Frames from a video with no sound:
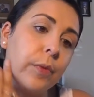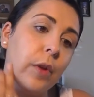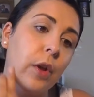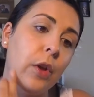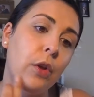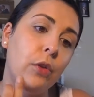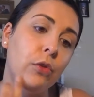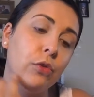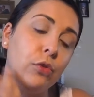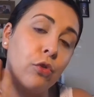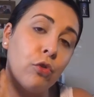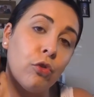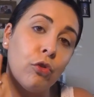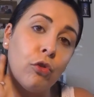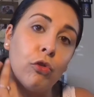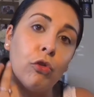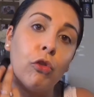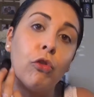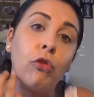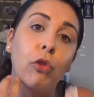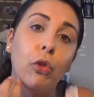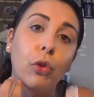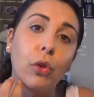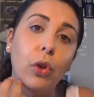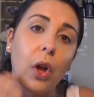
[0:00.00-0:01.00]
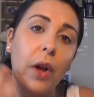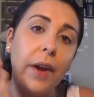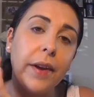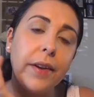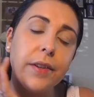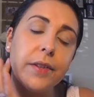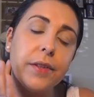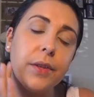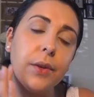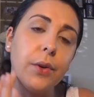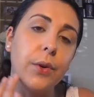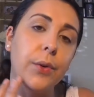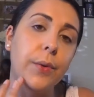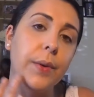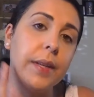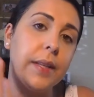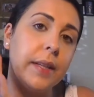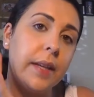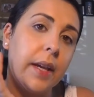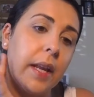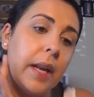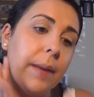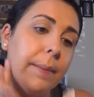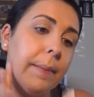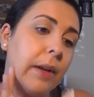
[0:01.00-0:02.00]
your jawline, so always
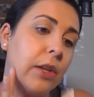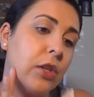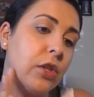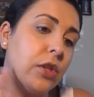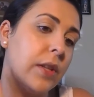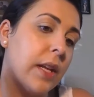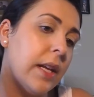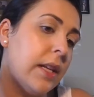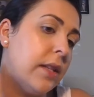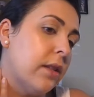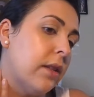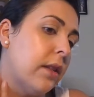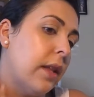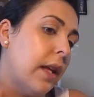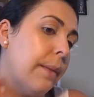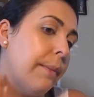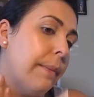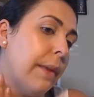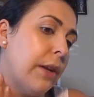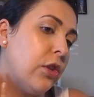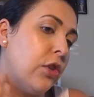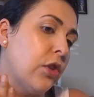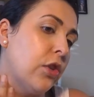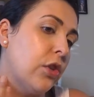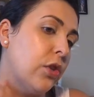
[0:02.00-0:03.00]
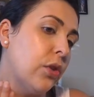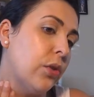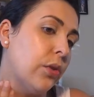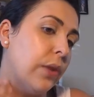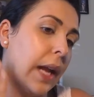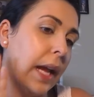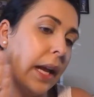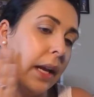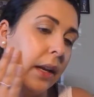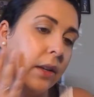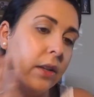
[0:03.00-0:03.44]
get it matched there so that it matches your neck,